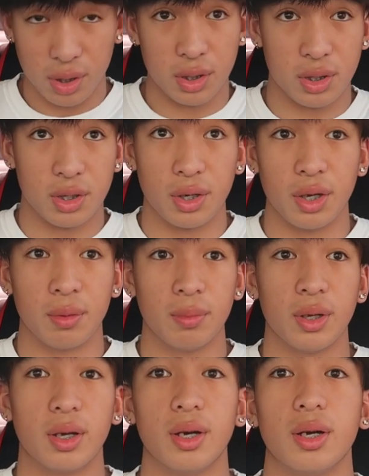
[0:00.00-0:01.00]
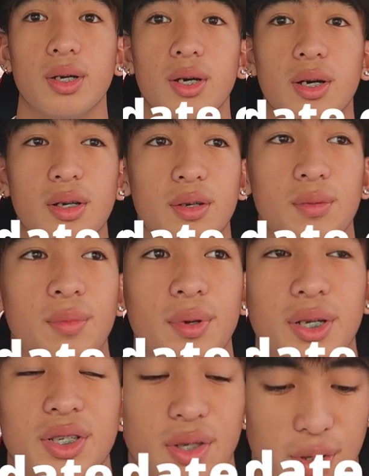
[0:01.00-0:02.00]
to the gym. Um, I'm
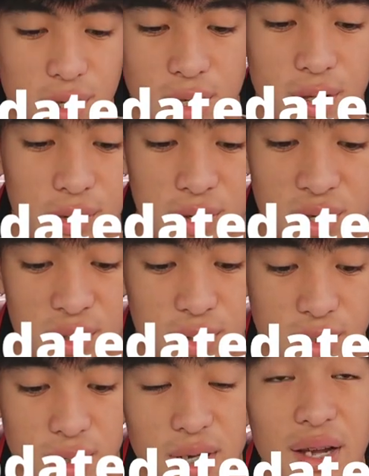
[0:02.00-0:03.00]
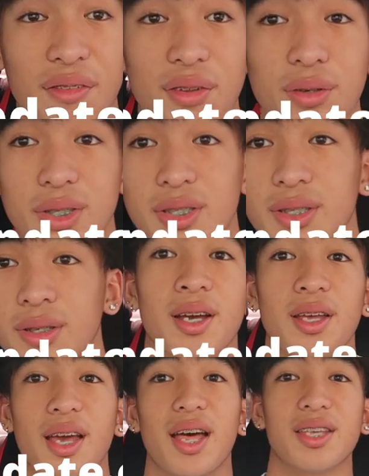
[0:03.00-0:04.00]
about to show y'all a little tour afterwards.
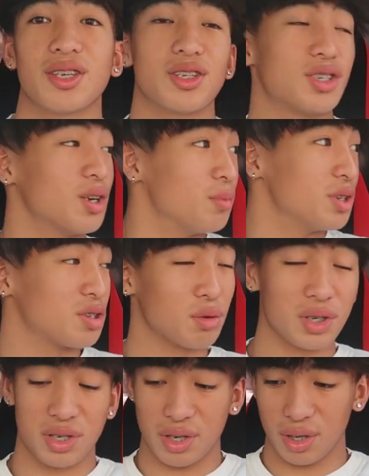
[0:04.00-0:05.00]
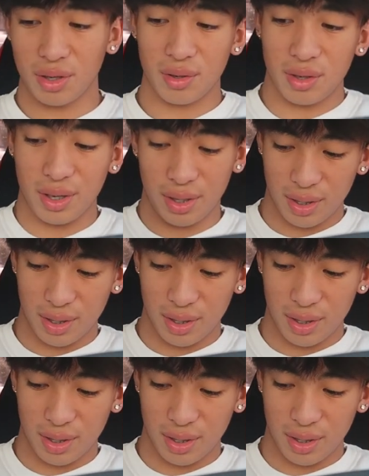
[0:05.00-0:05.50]
Yeah, it's the gym we switched to.